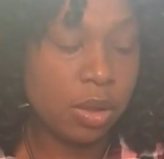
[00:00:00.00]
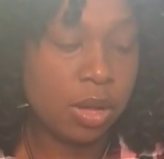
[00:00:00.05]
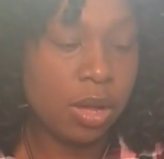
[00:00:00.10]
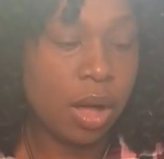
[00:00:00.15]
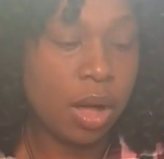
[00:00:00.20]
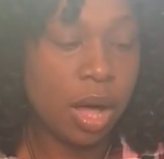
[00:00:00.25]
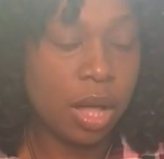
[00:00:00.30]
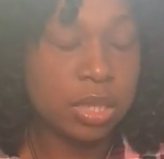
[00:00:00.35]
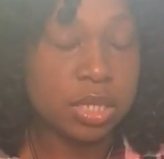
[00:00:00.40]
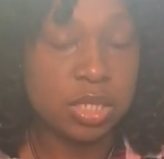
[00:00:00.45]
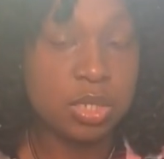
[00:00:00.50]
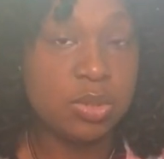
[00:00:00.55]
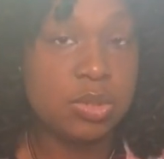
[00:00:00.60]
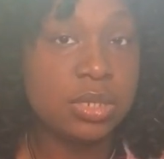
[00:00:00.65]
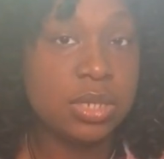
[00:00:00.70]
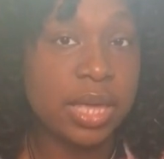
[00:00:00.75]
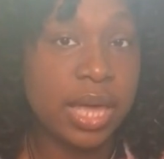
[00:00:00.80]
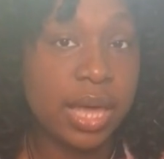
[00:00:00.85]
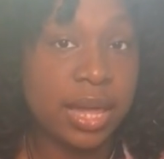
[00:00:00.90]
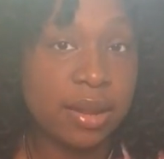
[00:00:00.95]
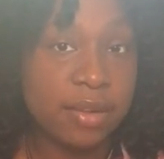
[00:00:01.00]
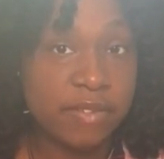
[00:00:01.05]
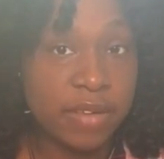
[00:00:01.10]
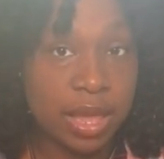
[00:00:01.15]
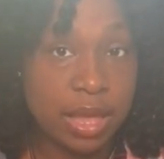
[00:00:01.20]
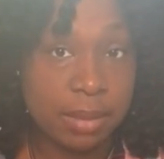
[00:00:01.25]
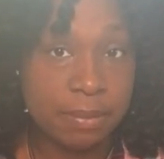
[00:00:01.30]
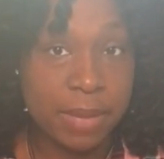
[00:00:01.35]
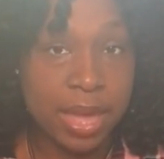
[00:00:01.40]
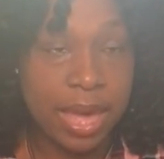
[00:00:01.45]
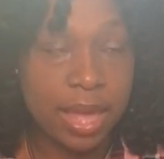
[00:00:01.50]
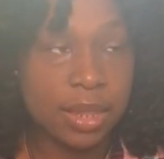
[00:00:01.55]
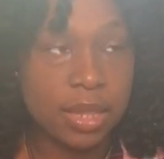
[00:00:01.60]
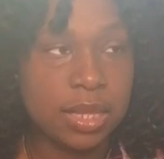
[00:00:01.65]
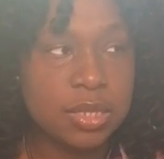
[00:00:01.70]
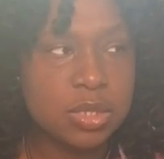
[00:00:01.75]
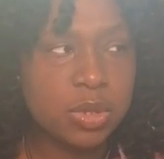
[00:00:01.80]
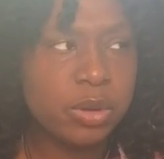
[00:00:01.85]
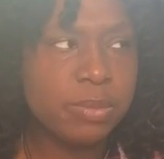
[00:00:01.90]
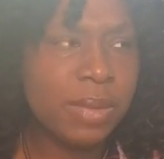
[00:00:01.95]
calling you to kind of find
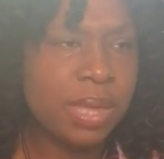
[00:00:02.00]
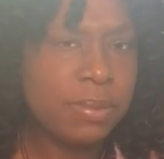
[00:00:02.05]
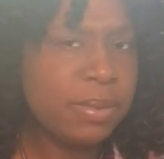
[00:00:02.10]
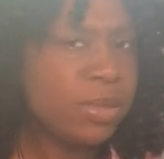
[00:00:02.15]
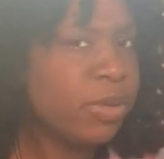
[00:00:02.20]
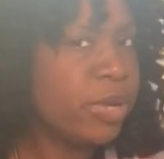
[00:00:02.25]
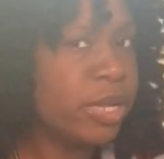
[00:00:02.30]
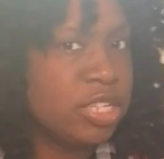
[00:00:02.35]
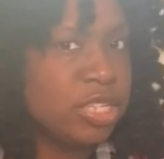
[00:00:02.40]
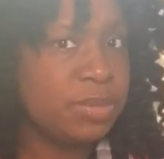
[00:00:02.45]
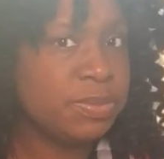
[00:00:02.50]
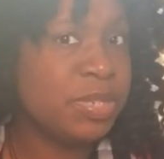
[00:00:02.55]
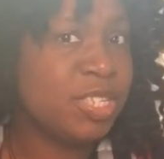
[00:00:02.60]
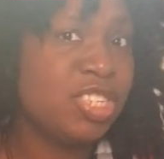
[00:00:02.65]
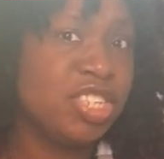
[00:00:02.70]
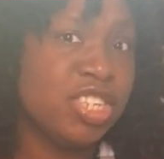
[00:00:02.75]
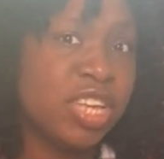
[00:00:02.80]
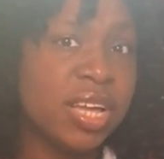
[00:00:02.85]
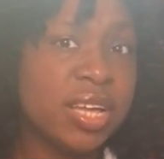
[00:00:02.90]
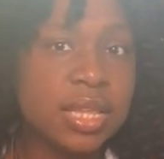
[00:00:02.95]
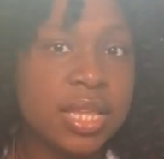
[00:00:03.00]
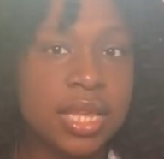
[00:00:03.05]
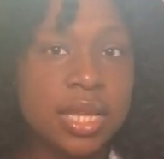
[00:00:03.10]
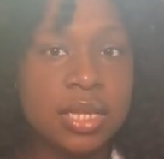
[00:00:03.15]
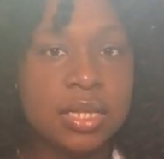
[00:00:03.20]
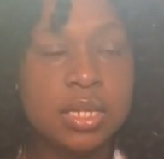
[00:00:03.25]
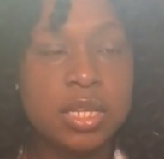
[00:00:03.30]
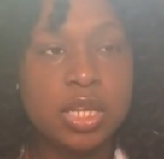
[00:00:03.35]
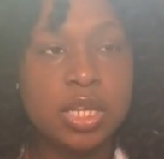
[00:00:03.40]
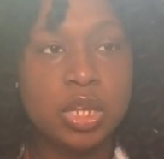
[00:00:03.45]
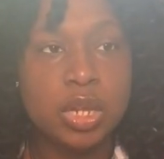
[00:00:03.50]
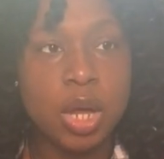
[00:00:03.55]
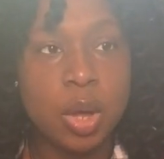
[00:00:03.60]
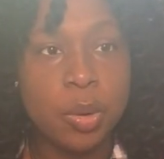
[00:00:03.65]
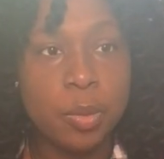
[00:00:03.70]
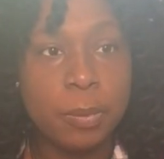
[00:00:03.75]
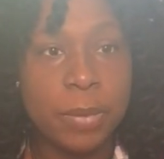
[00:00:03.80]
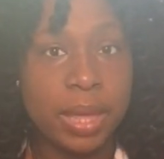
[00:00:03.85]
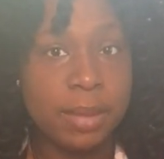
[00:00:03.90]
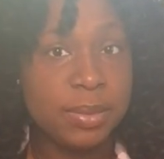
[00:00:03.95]
balance, or maybe you can just be juggling,
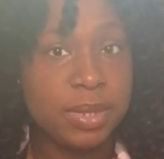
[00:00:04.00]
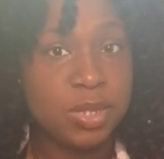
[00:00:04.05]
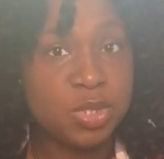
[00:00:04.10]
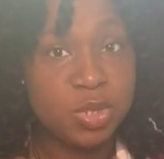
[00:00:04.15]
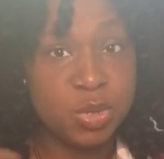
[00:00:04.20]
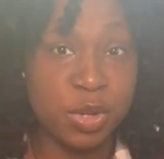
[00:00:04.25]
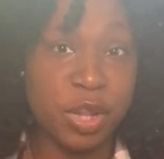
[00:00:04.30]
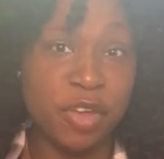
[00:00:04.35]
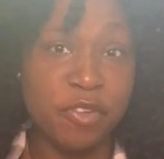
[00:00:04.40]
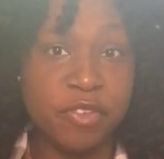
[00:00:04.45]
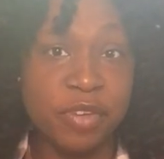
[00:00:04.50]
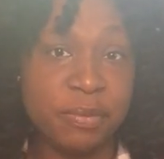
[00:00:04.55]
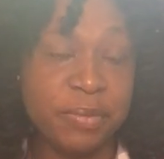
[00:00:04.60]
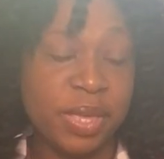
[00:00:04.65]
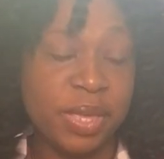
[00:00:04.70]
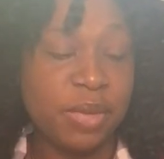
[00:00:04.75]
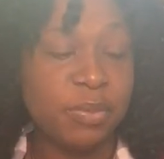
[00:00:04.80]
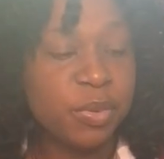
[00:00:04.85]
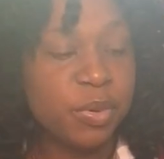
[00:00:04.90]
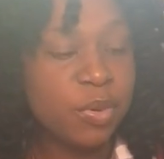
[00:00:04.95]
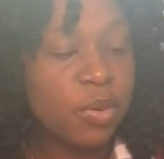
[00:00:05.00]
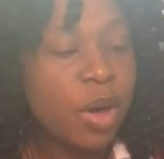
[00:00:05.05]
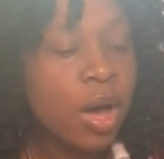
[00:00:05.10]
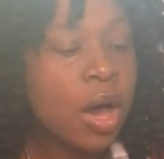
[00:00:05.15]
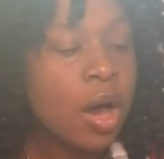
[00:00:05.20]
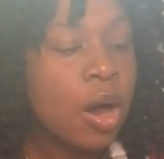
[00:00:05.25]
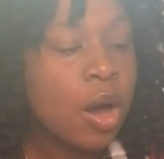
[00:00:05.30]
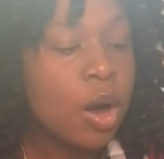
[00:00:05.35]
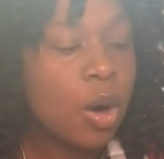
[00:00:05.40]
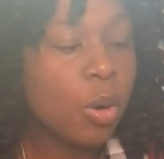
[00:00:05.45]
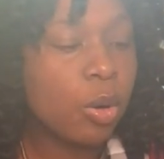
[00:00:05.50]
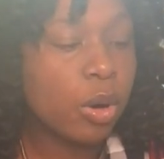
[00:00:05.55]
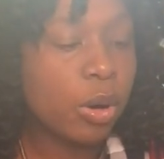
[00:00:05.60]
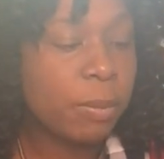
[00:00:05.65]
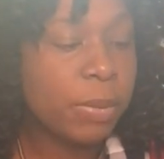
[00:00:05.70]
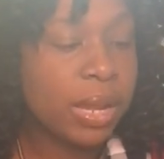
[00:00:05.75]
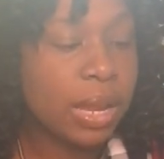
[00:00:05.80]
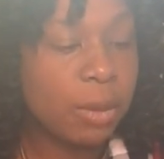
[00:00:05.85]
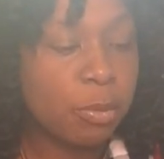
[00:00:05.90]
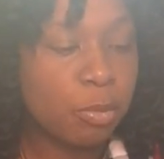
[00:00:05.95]
maybe 2 different people,
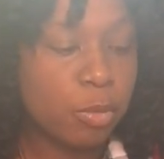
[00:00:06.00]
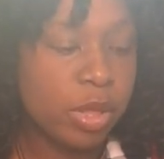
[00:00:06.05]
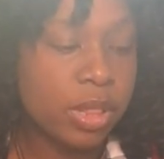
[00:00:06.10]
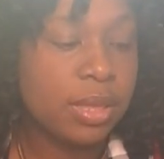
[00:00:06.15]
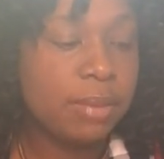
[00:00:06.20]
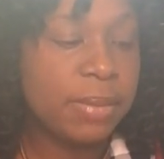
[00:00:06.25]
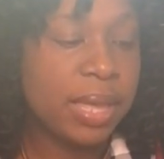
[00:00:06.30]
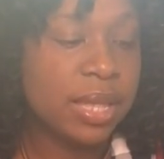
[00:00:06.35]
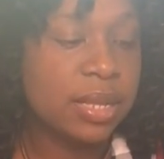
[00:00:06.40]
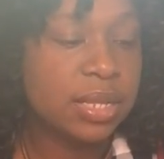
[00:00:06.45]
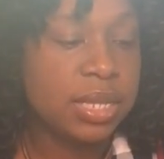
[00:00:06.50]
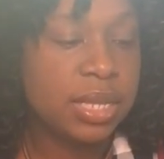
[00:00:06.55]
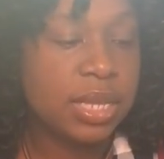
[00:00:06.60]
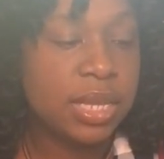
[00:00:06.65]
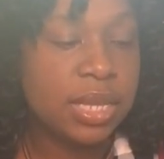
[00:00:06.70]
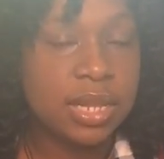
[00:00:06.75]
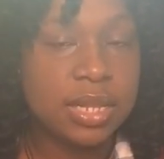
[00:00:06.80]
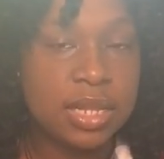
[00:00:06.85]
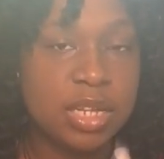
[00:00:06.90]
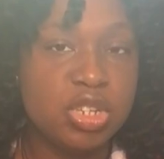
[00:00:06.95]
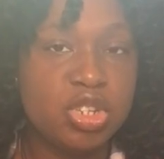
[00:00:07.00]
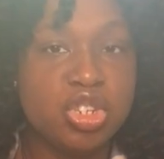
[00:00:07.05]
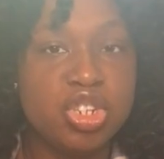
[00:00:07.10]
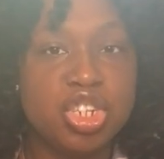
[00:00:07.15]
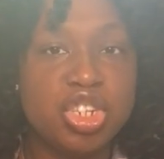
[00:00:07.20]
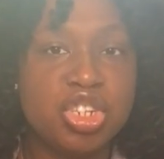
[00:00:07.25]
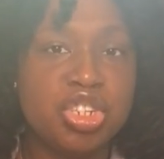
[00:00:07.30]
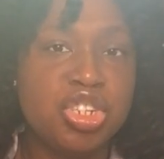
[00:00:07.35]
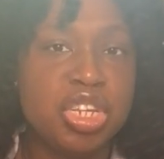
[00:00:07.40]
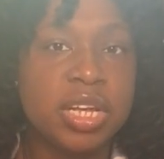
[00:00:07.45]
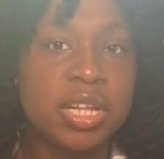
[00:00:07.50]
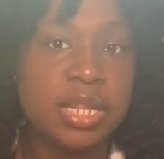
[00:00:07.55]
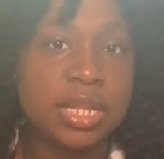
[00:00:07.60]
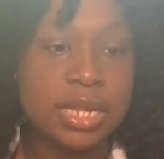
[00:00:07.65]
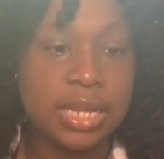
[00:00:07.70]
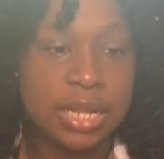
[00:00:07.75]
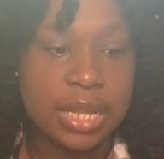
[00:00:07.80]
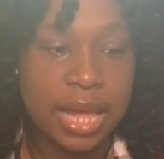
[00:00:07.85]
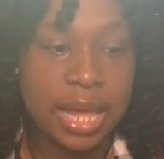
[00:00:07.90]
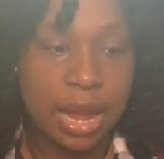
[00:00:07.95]
but I'm really mainly getting that you're just juggling
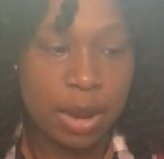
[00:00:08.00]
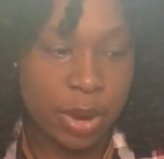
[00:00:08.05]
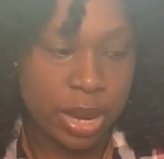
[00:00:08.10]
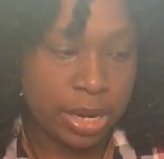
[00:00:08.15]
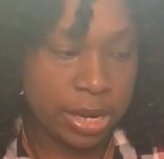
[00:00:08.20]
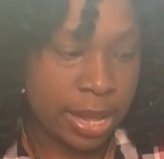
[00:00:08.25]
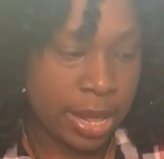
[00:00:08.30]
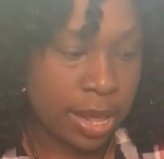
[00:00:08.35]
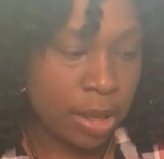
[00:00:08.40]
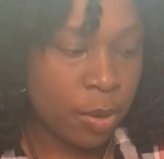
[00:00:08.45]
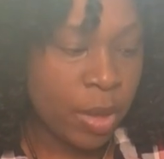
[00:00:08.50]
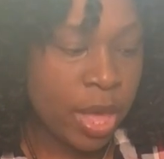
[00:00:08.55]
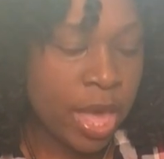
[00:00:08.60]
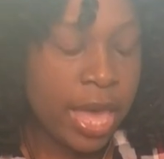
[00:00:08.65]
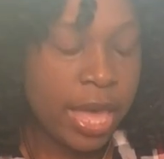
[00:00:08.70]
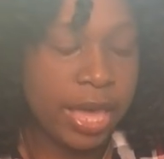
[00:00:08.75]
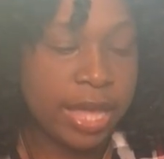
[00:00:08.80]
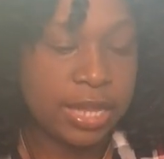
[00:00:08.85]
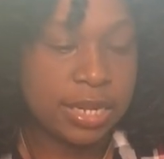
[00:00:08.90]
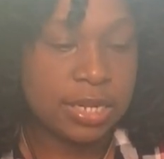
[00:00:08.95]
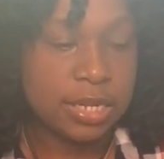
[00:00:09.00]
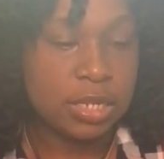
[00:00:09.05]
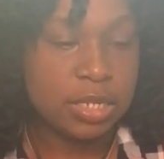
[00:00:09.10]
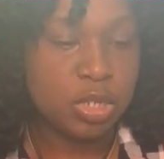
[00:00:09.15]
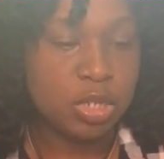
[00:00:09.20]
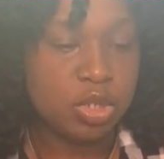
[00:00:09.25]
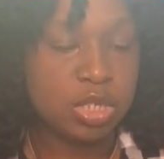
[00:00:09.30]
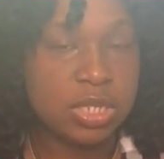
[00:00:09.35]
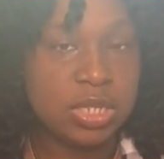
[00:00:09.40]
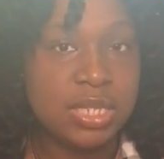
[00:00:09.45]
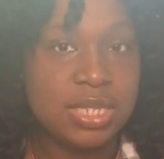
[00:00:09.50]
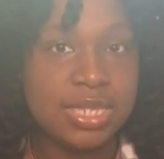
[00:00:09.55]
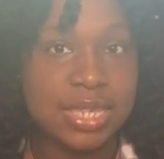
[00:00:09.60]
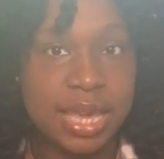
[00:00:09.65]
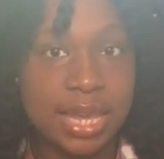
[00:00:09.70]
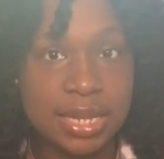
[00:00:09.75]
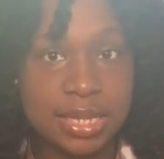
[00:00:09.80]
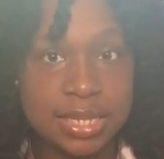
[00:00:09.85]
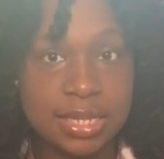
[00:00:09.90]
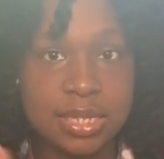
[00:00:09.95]
a lot right now, and you just need to
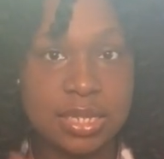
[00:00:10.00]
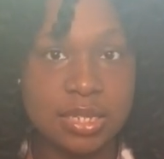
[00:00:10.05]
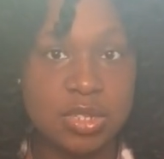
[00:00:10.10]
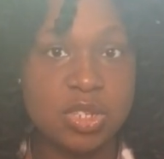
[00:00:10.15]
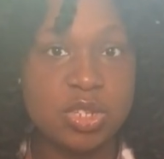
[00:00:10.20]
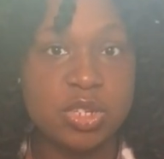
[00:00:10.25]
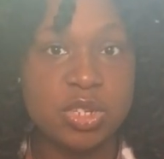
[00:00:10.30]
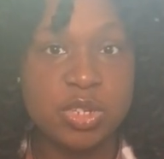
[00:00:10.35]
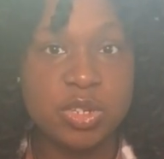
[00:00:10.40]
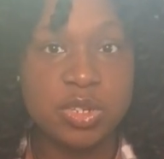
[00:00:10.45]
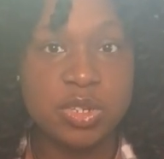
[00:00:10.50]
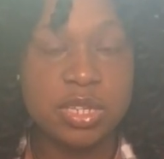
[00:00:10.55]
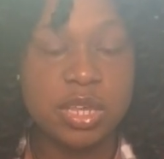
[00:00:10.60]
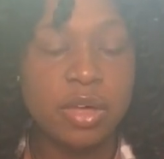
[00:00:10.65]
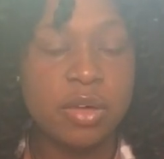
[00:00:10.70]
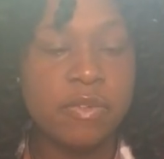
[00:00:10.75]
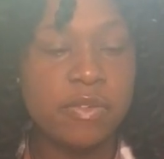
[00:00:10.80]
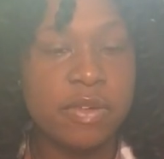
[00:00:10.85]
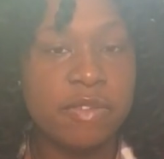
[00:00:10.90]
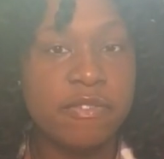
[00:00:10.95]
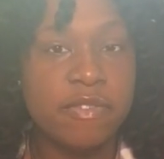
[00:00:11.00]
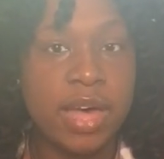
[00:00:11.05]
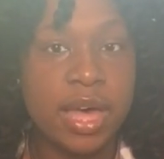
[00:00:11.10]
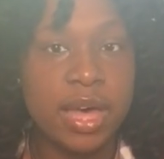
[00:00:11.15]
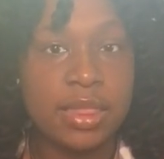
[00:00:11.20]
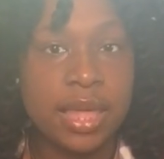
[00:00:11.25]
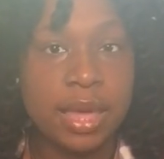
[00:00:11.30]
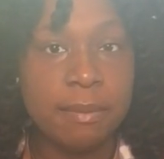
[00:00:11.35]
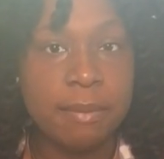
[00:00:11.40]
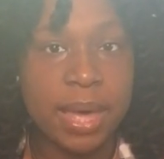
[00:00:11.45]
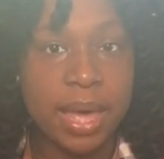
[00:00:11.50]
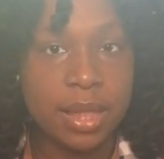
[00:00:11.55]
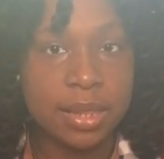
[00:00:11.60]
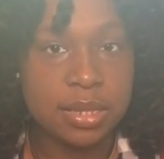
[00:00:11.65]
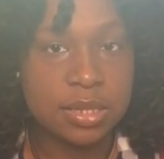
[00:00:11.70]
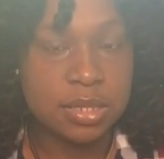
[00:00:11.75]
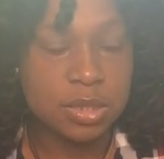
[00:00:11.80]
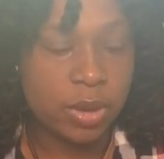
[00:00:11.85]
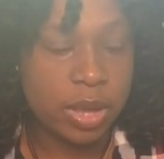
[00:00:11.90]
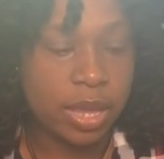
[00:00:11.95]
kind of center yourself and find that
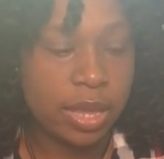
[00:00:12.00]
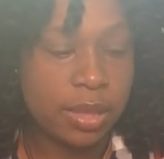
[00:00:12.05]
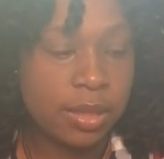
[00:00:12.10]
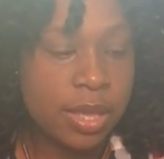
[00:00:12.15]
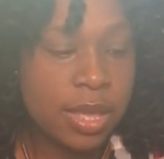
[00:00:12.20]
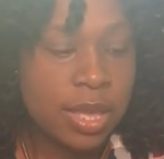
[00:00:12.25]
balance, right?